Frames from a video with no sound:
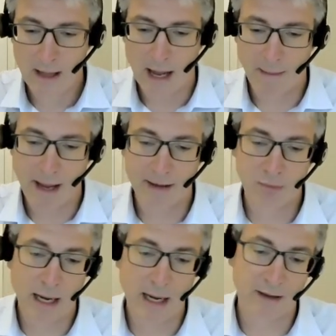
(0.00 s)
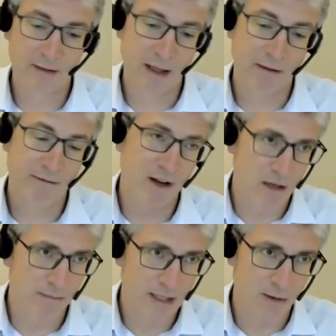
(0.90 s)
um, as well as the
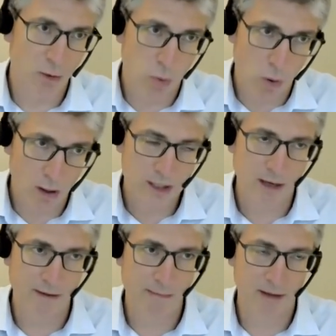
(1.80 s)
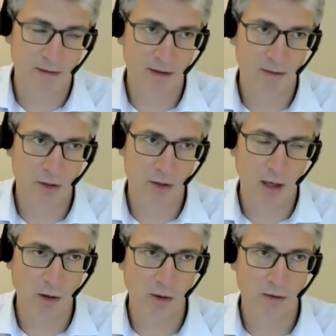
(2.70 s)
fundamental quality of the business, which
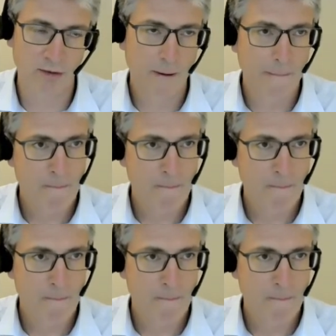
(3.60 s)
includes